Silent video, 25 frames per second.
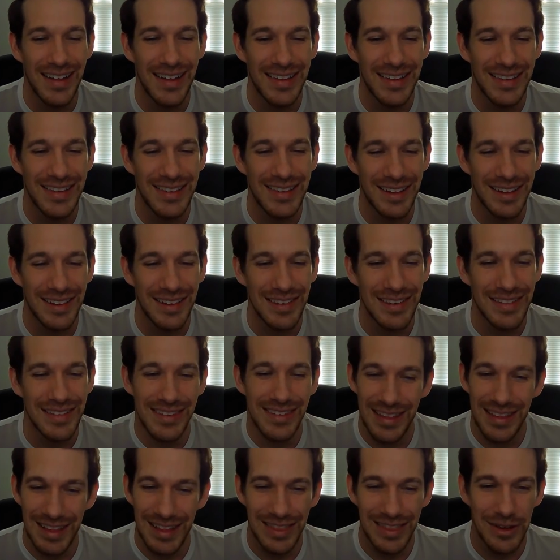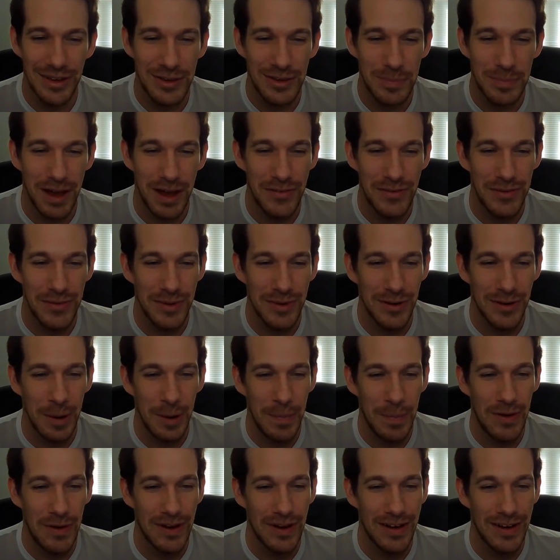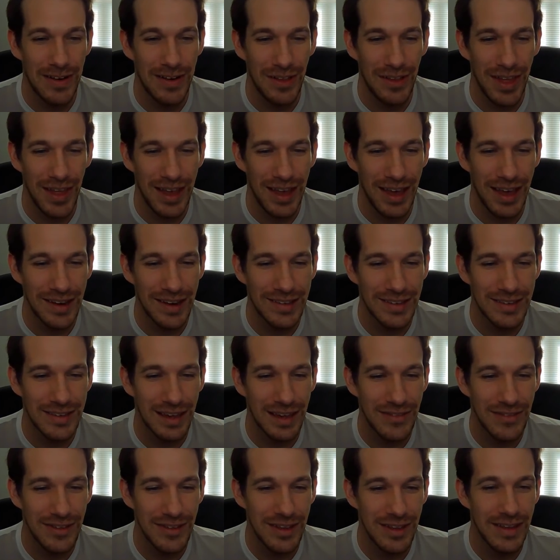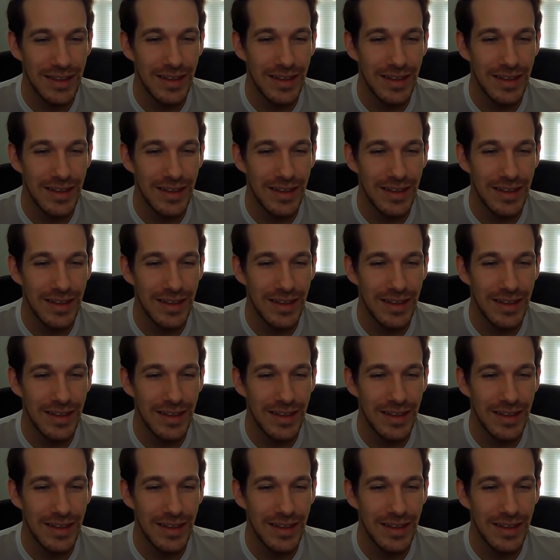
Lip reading: So stealing those buffs from her opponent and all that kind of stuff.